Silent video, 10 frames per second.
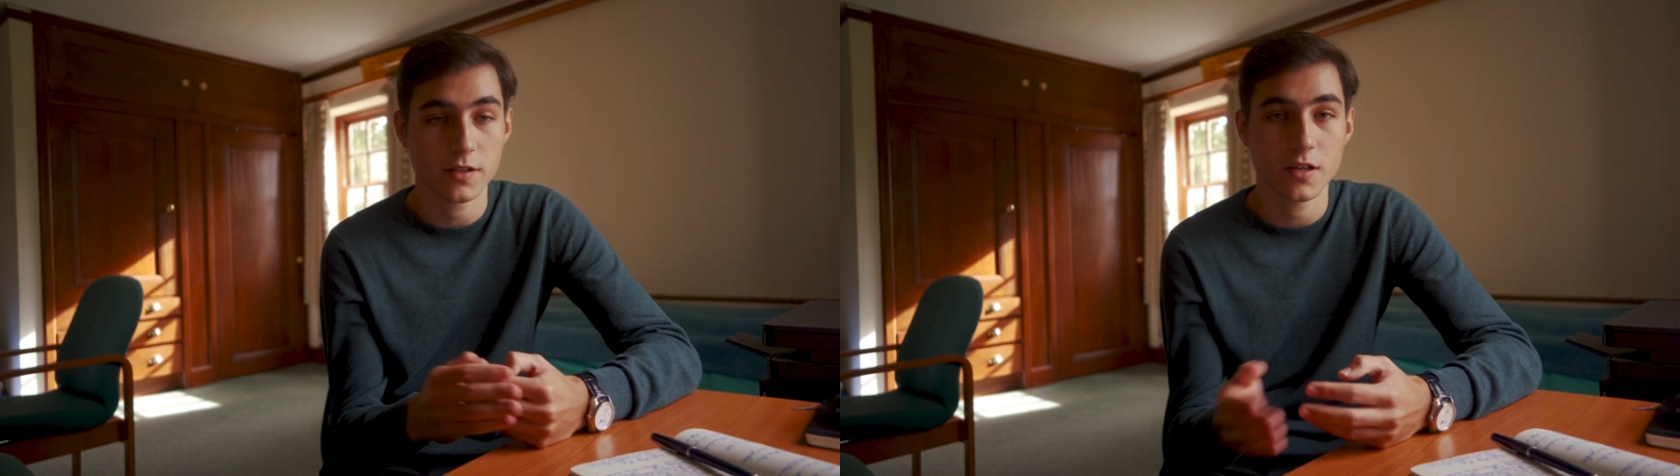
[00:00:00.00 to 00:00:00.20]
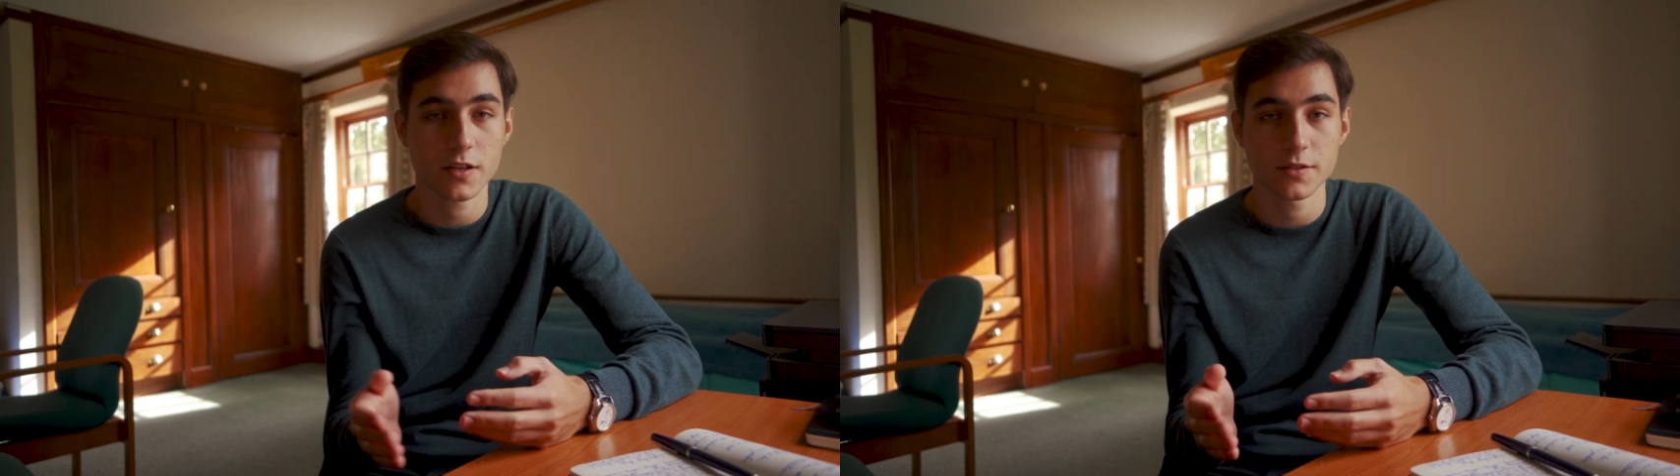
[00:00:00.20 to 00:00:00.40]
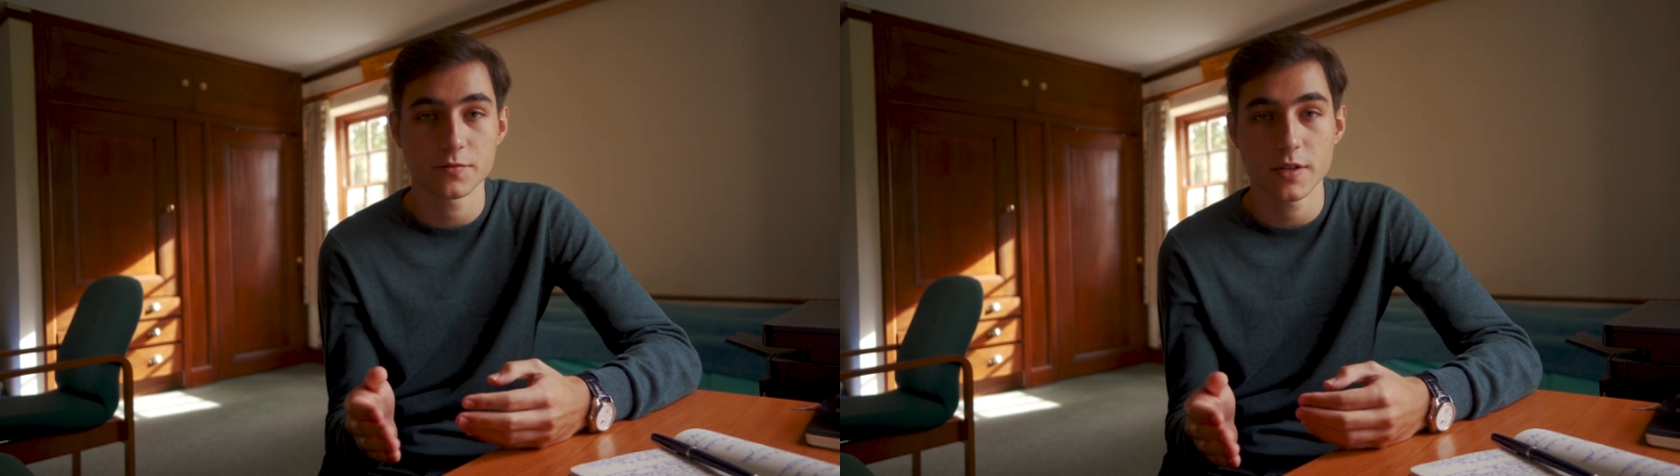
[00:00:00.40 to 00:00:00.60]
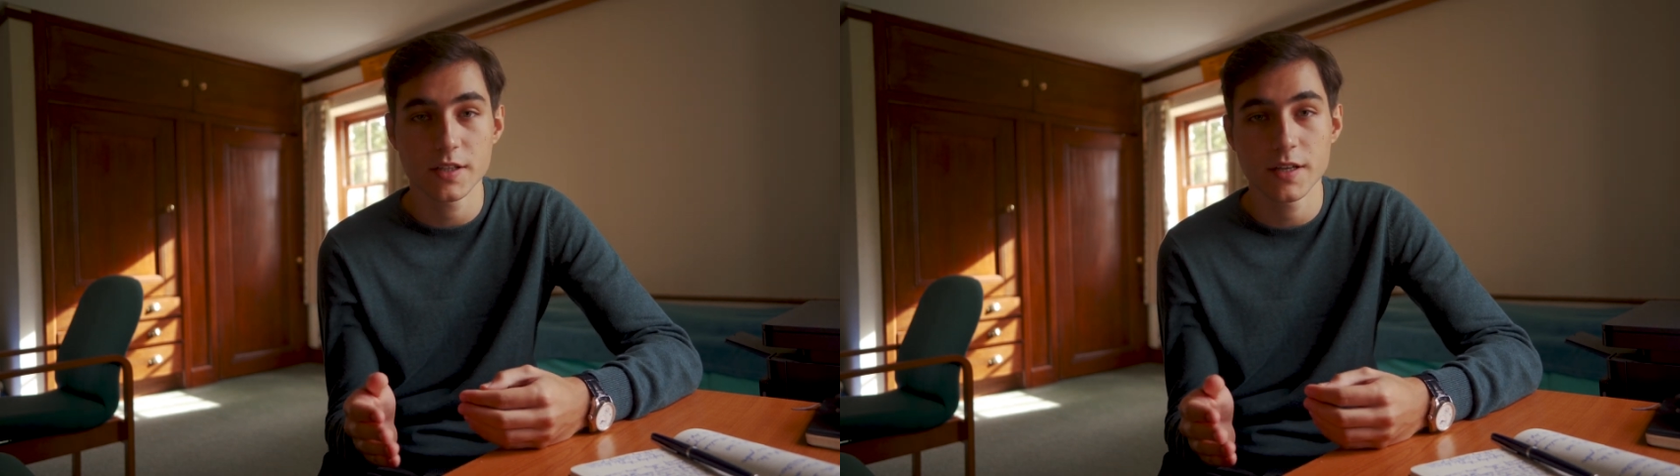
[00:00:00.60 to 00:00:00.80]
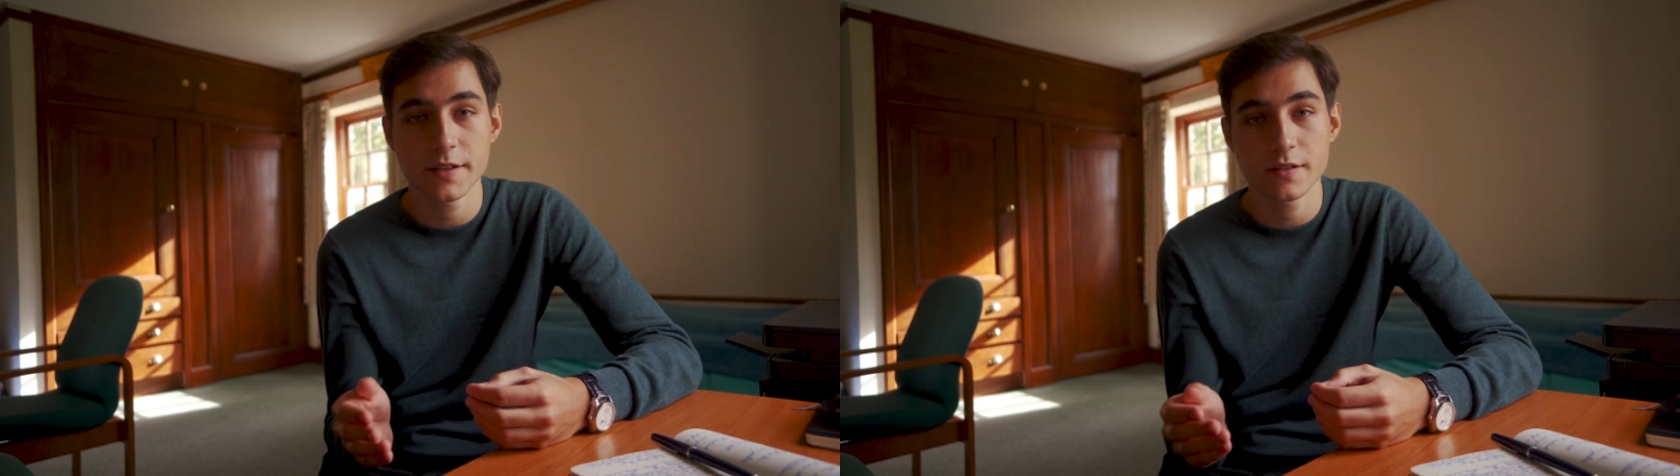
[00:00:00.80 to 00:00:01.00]
started
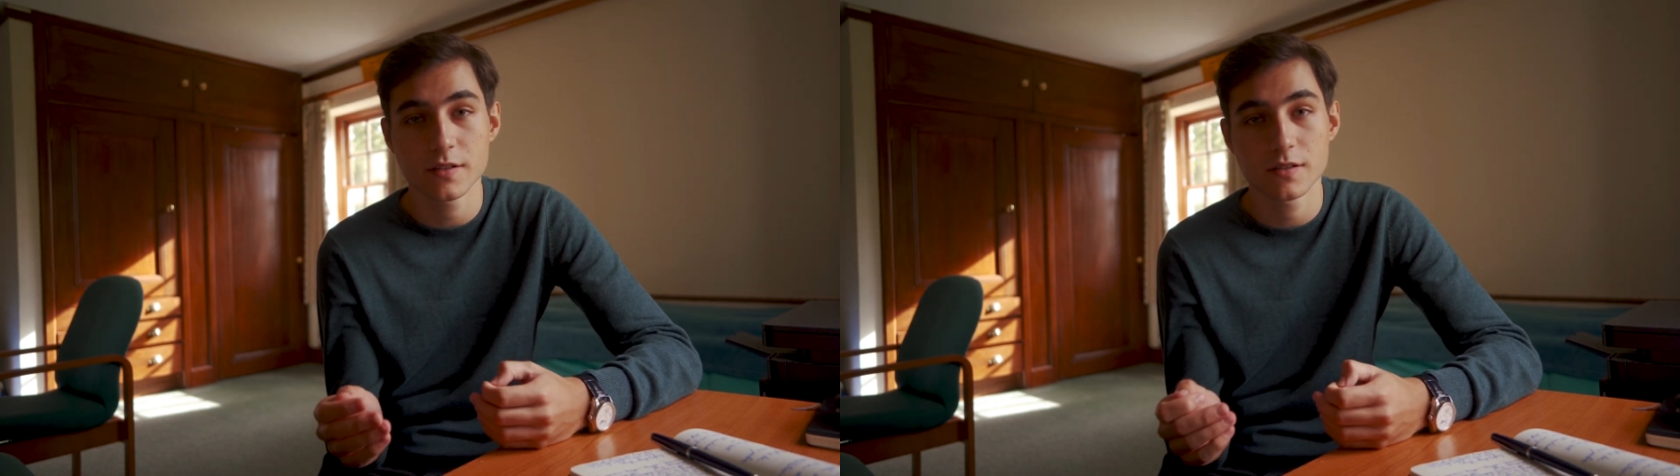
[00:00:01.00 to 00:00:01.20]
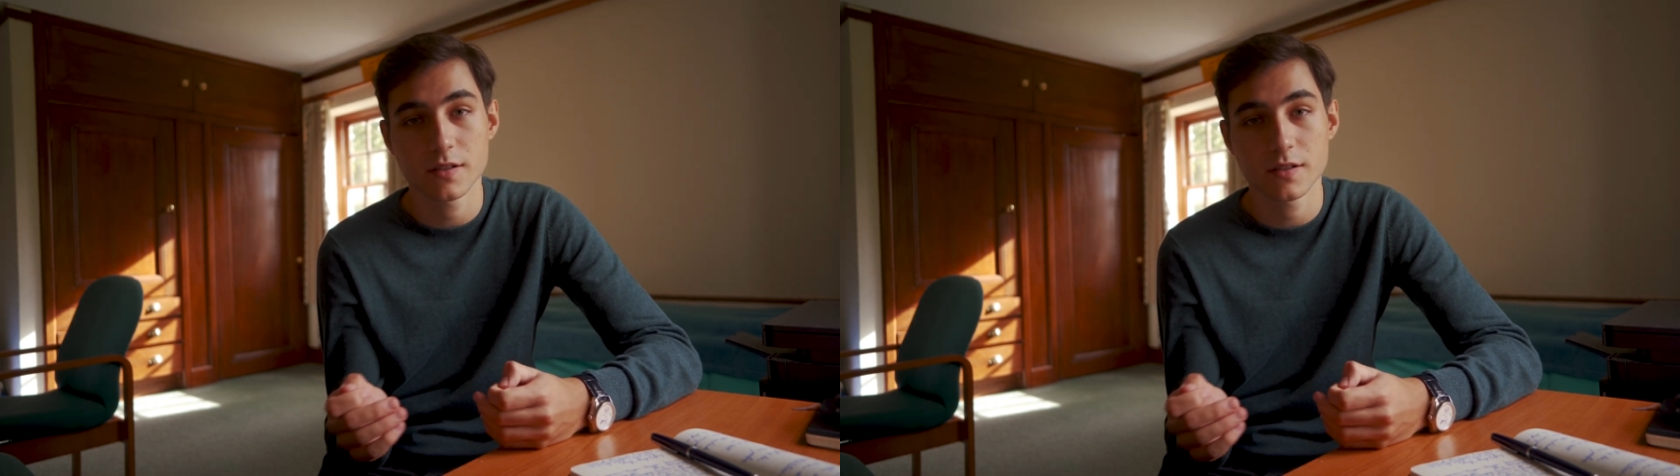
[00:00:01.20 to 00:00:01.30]
reading